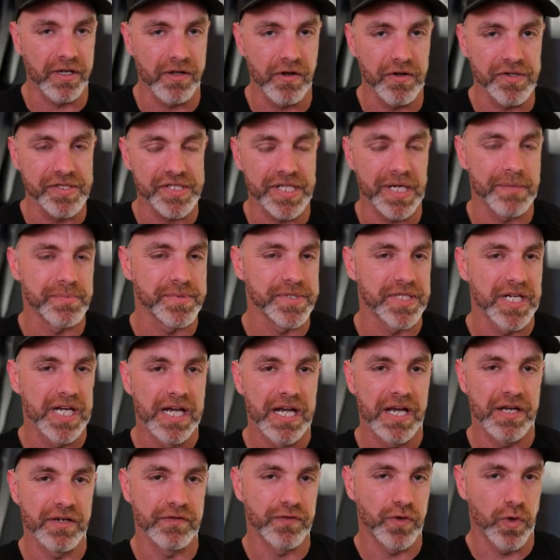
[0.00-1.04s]
close-ups.
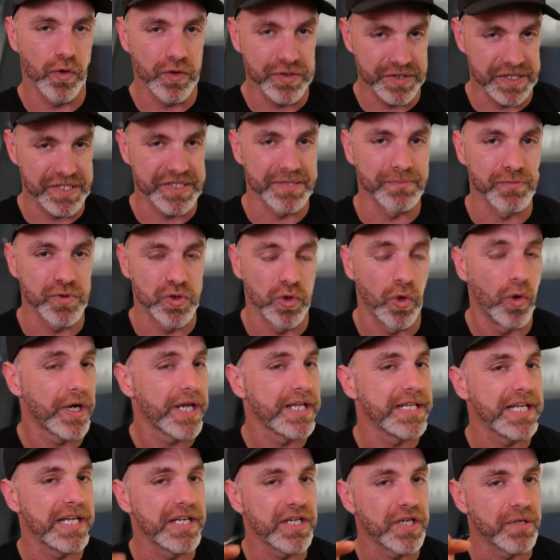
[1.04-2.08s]
And of course, there's some
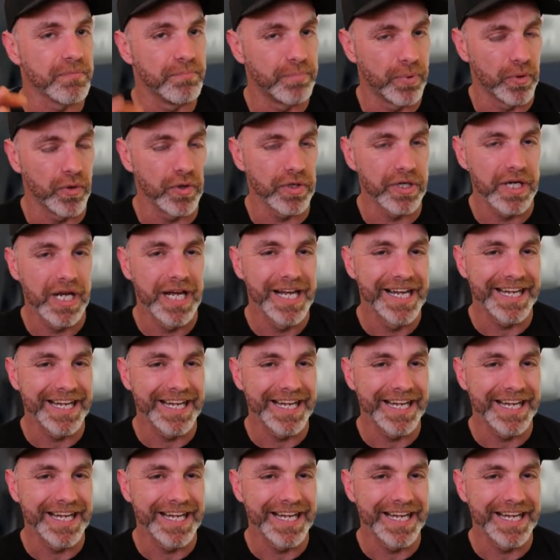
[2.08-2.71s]
talking that you can put